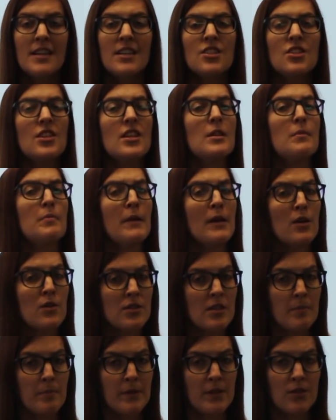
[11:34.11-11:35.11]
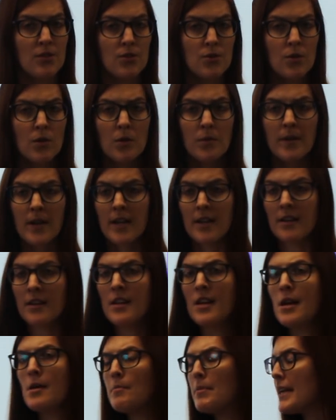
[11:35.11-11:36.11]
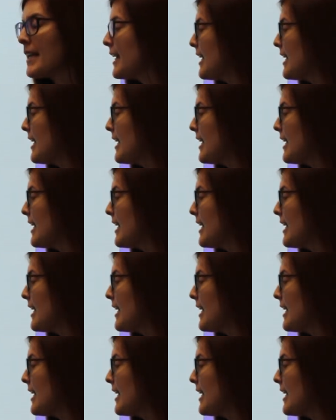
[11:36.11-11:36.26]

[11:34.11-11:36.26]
GDP goes up in the short run, but